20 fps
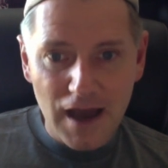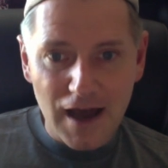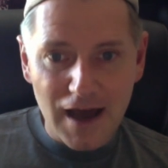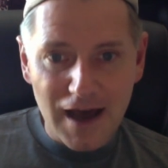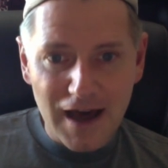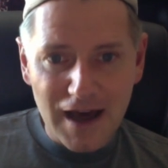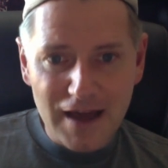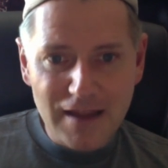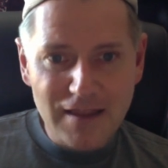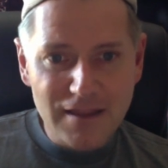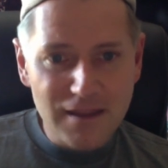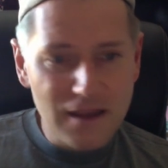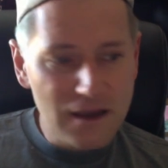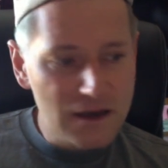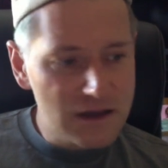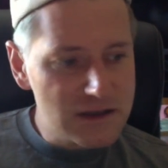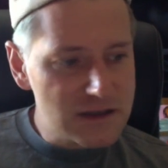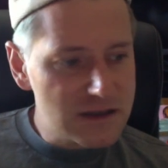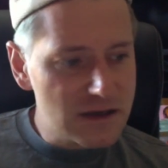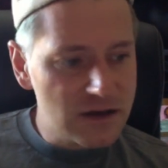I think
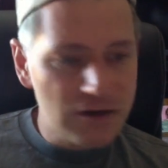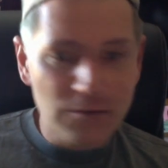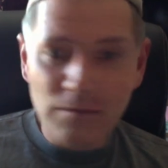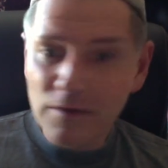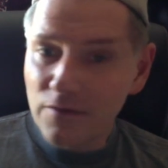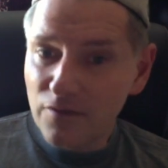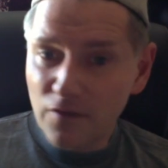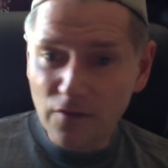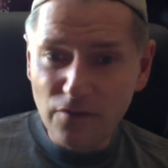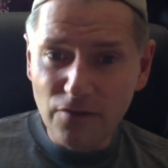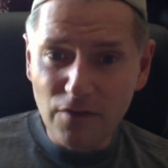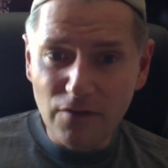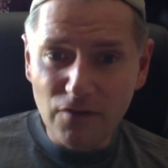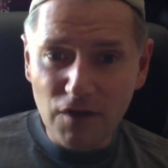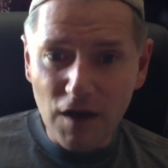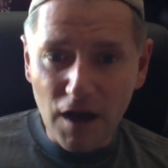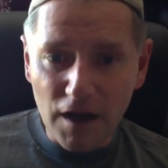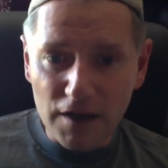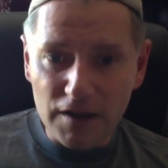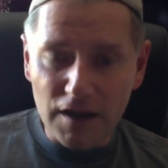it's going to be
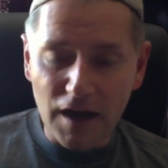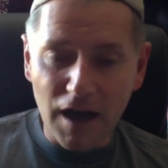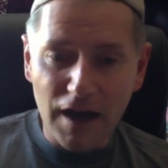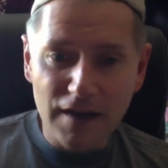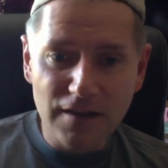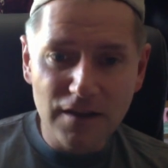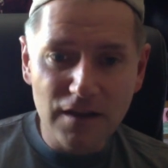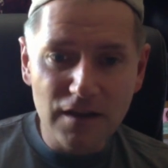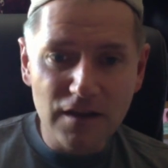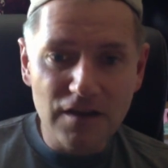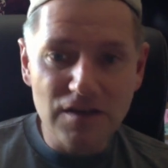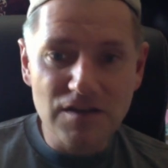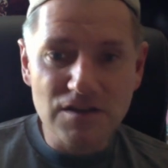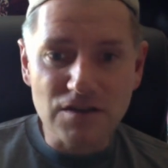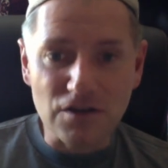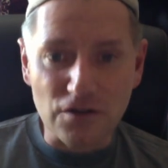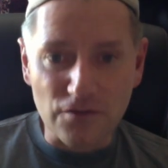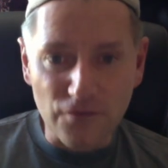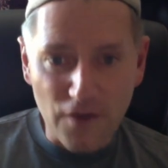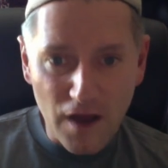Viviani. I think he
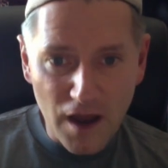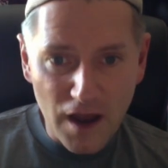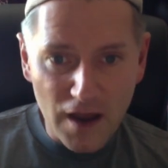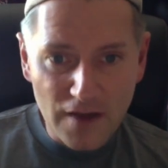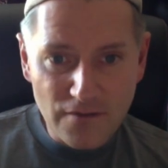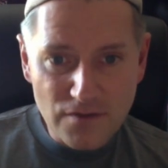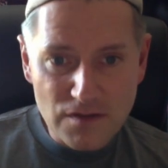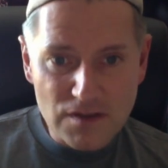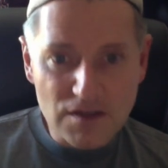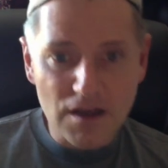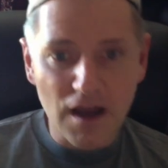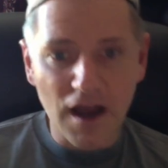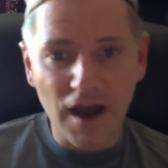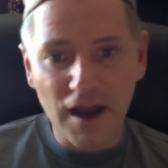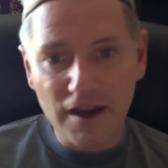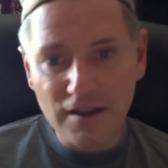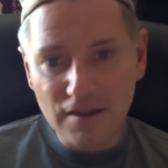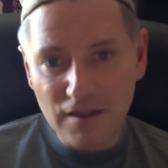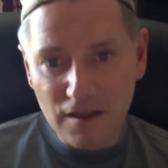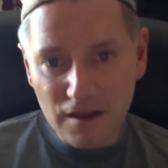survives.
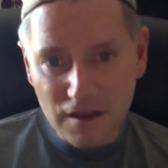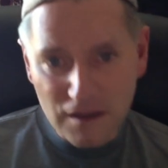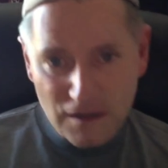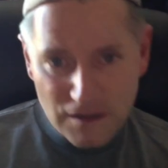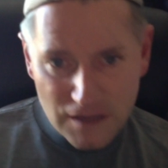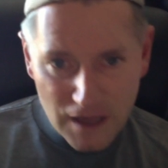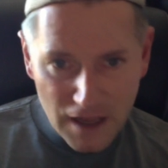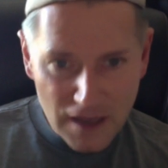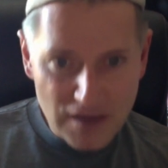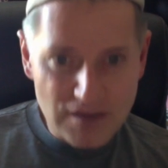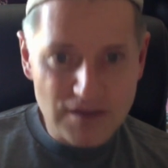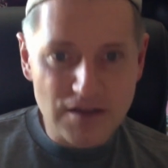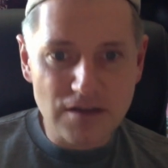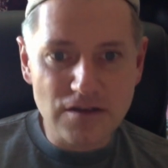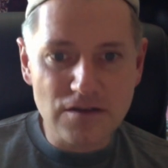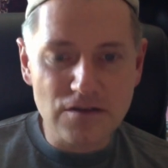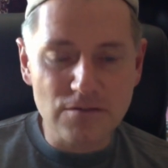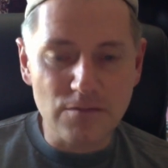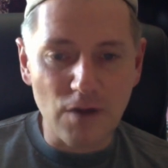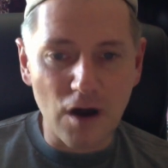I think he takes it
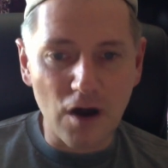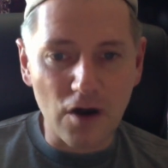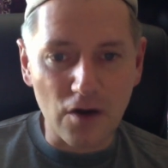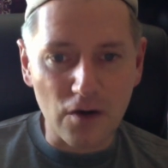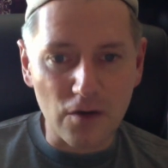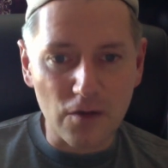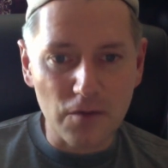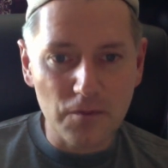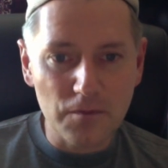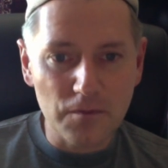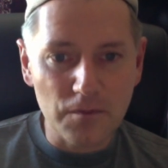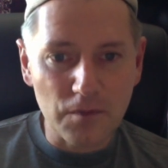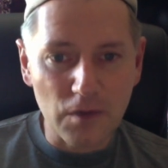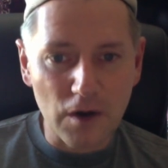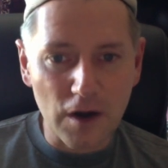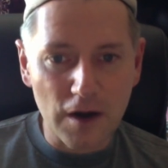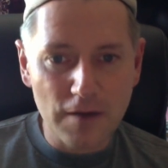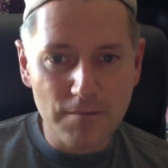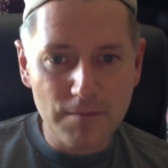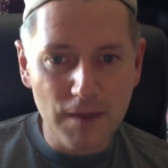tomorrow,
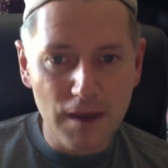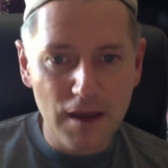right?